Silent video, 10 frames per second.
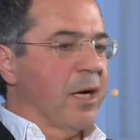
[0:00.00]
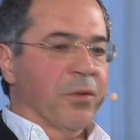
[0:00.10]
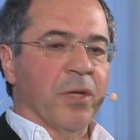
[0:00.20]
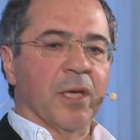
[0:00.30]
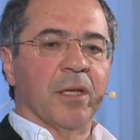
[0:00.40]
I
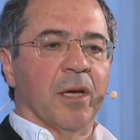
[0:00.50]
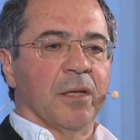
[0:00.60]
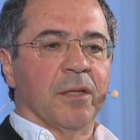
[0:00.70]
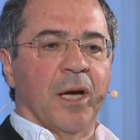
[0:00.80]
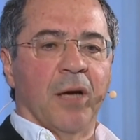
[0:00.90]
think
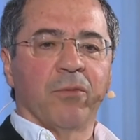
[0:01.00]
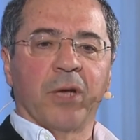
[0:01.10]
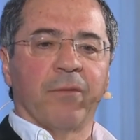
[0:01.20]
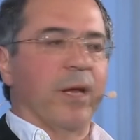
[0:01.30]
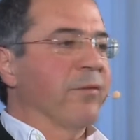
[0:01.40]
that I
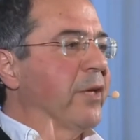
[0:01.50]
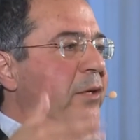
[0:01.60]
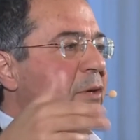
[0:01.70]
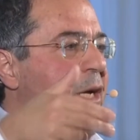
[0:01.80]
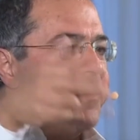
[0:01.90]
would have loved
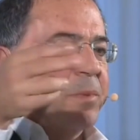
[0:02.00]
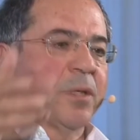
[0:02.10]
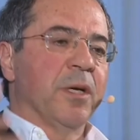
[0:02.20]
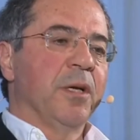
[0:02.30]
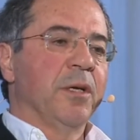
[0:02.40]
that to
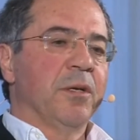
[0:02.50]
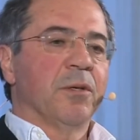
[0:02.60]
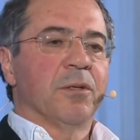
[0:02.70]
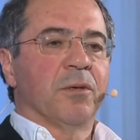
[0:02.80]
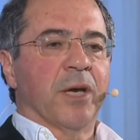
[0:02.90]
happen,
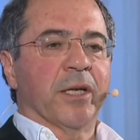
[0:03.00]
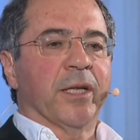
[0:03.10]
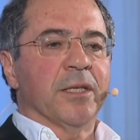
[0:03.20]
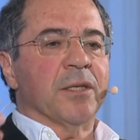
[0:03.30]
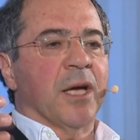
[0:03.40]
or at
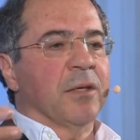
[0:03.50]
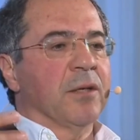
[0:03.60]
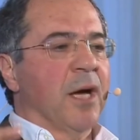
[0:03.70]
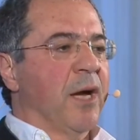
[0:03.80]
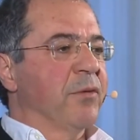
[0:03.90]
least
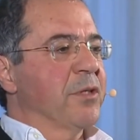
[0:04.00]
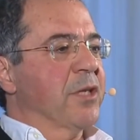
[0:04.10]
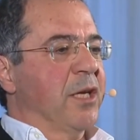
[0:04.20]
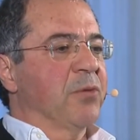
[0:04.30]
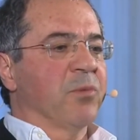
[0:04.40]
have a
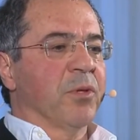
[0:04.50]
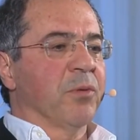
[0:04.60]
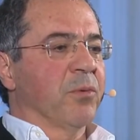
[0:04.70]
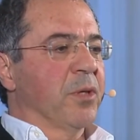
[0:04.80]
state with